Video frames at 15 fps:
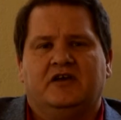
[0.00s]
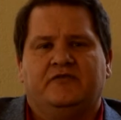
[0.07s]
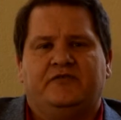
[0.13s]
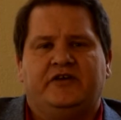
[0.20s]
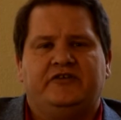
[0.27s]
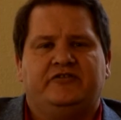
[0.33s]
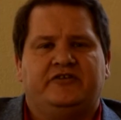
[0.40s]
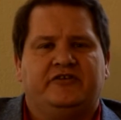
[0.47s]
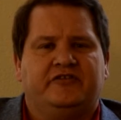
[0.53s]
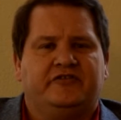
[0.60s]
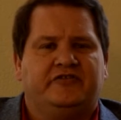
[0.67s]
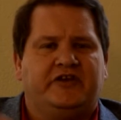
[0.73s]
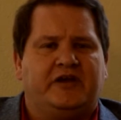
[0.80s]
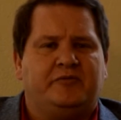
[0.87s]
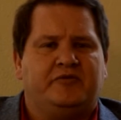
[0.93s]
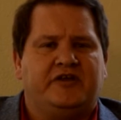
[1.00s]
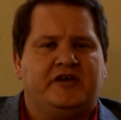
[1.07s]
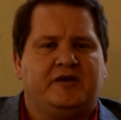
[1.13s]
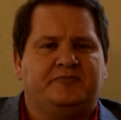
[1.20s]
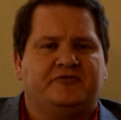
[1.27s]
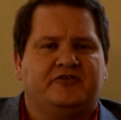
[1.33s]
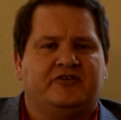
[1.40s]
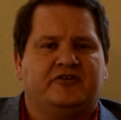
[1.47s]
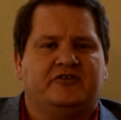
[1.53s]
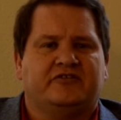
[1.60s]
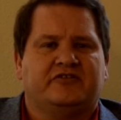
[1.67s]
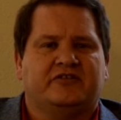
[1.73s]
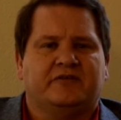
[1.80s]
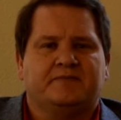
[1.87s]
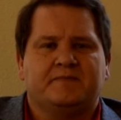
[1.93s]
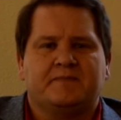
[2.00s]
featuring Debbie Upchurch